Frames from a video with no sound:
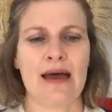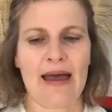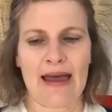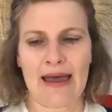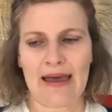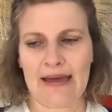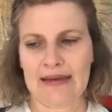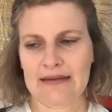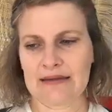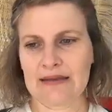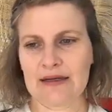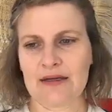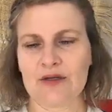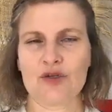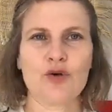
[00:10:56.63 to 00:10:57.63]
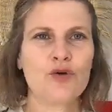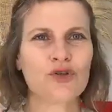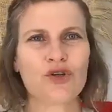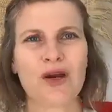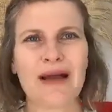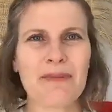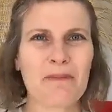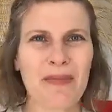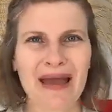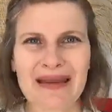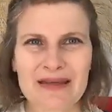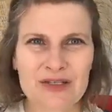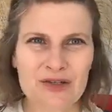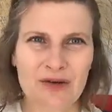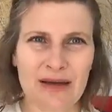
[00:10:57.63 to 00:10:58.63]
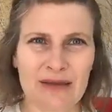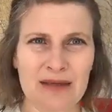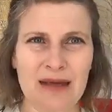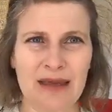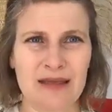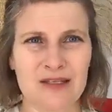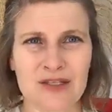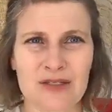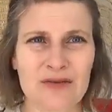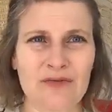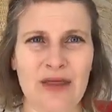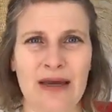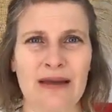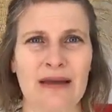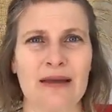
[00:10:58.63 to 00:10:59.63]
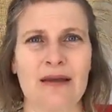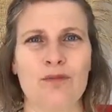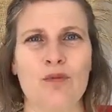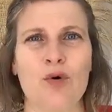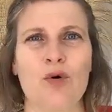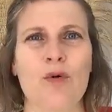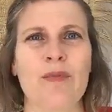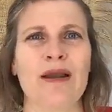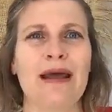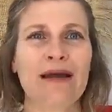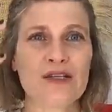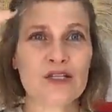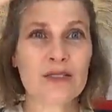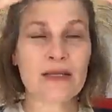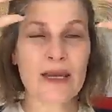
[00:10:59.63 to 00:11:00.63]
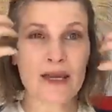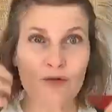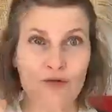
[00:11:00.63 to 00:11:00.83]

and not try and manage around the edges of that anymore, but actually